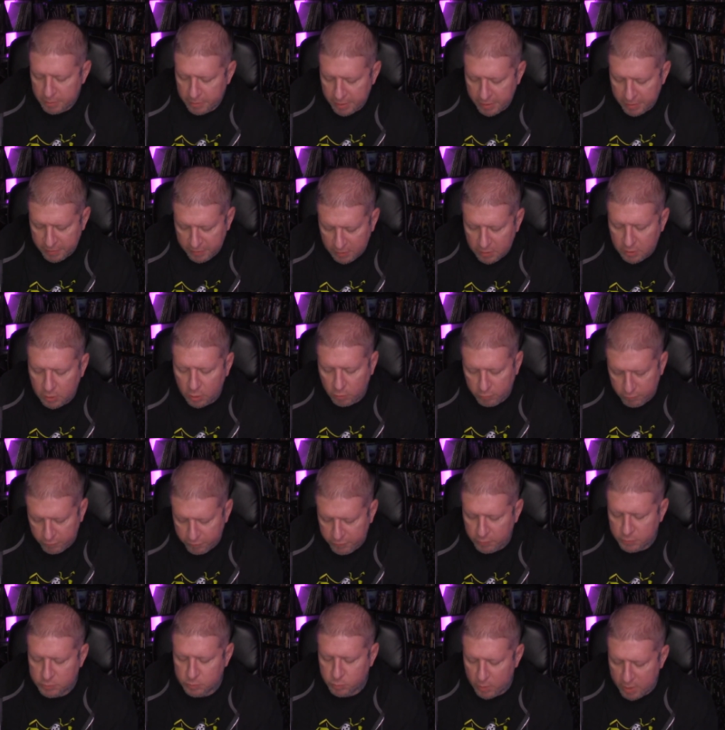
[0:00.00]
I think
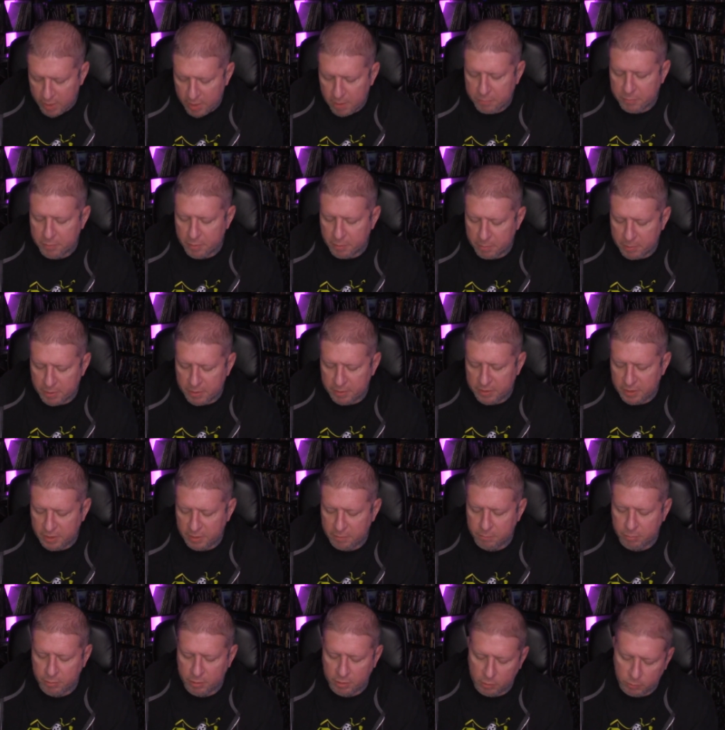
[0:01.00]
Cloverfield's way up there, but I
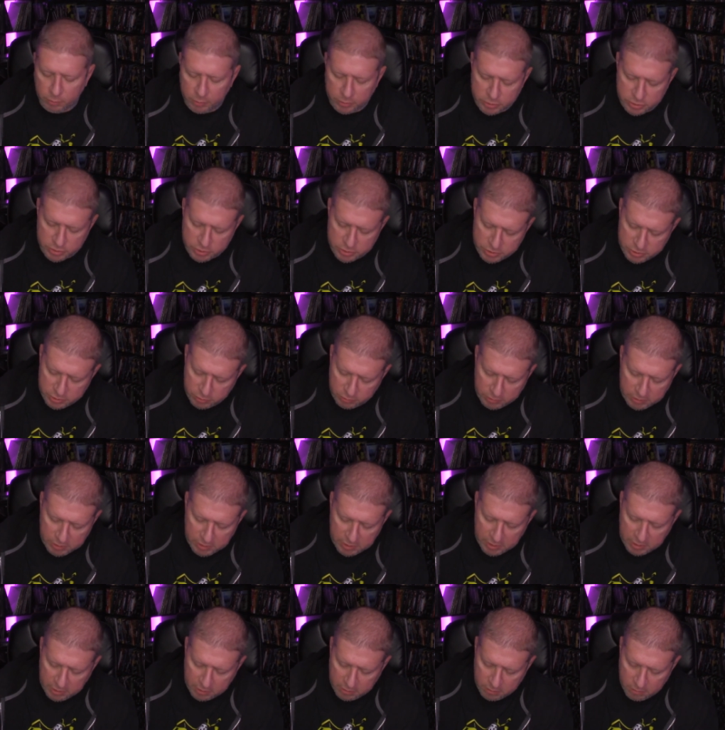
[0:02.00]
think Blair Witch is still
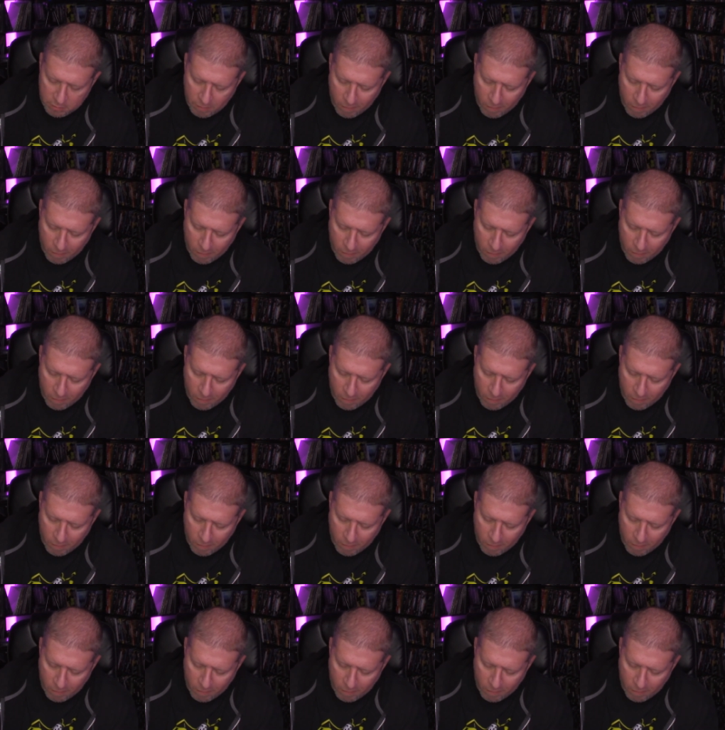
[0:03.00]
king.